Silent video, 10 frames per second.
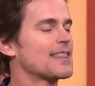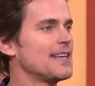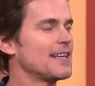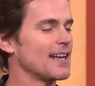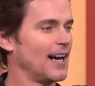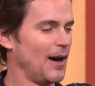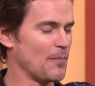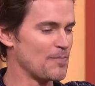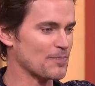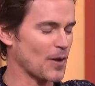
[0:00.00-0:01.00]
think
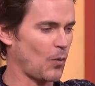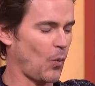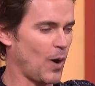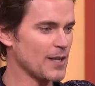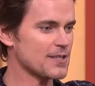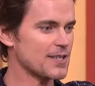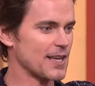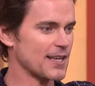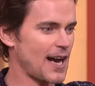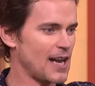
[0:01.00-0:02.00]
once
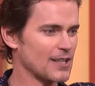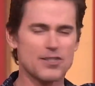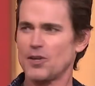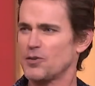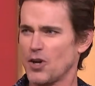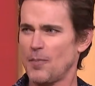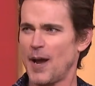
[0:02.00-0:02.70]
in college, you know Joe